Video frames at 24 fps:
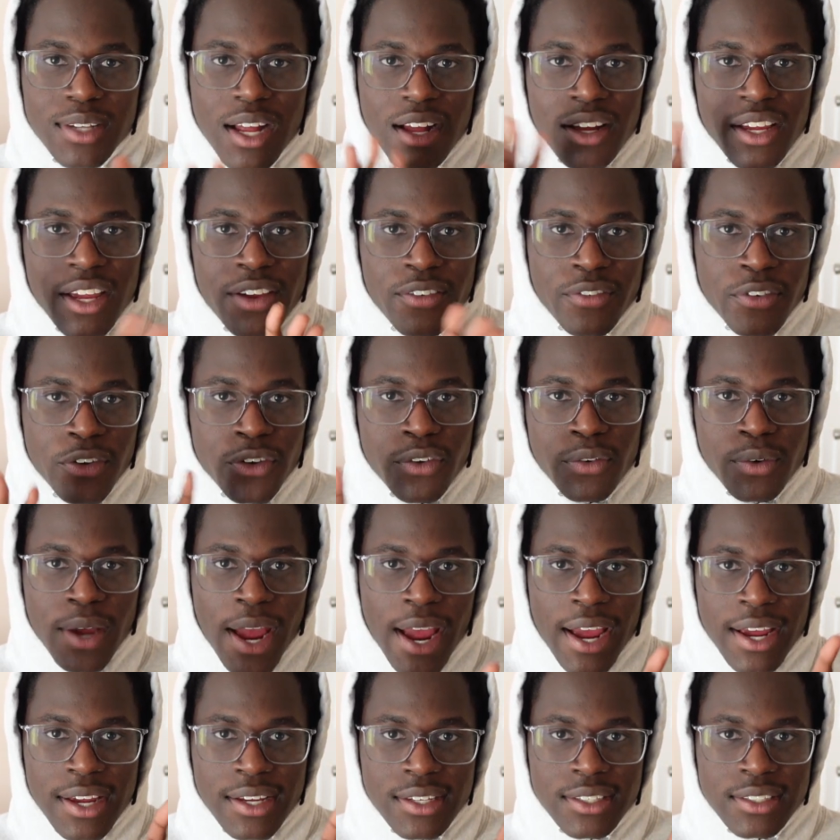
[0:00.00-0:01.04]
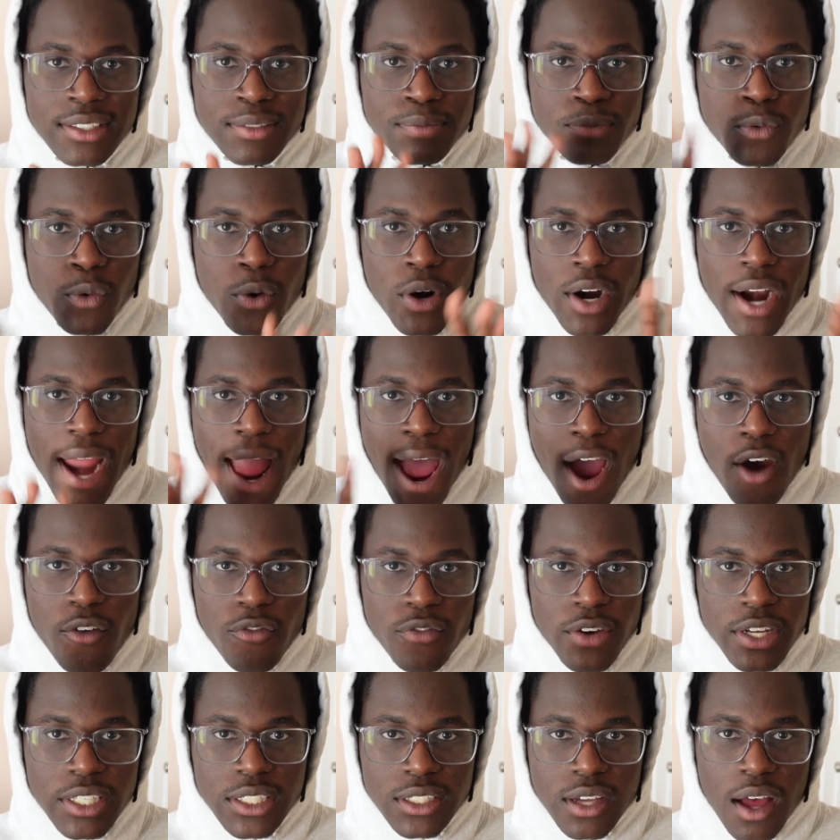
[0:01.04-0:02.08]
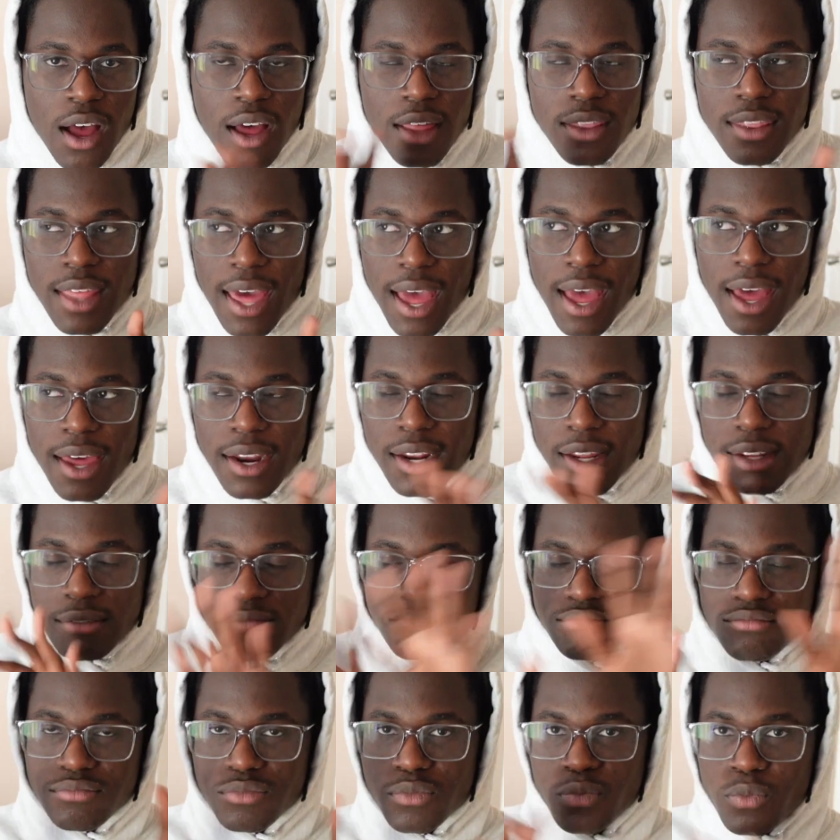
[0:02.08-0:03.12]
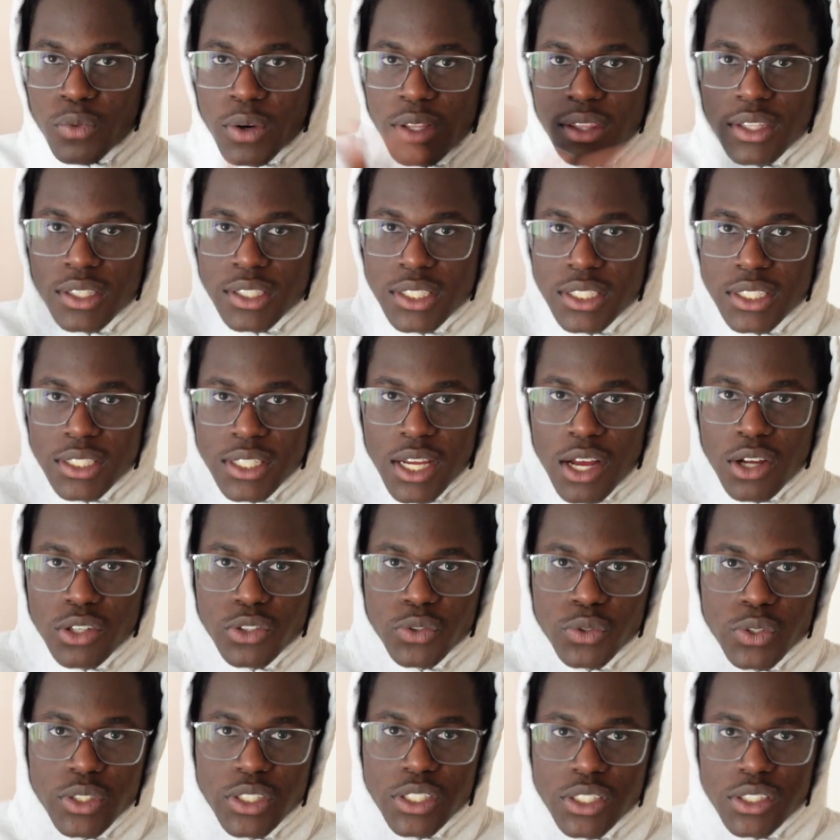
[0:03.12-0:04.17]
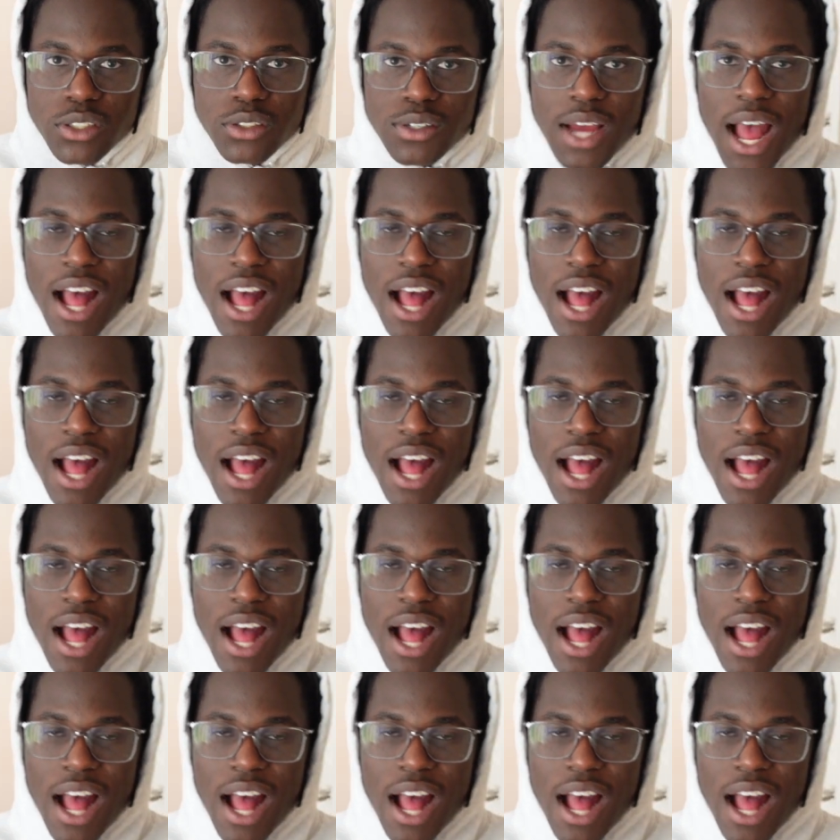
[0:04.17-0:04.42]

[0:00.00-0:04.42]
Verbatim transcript: I'll give you guys more outfits on that and what the details will do.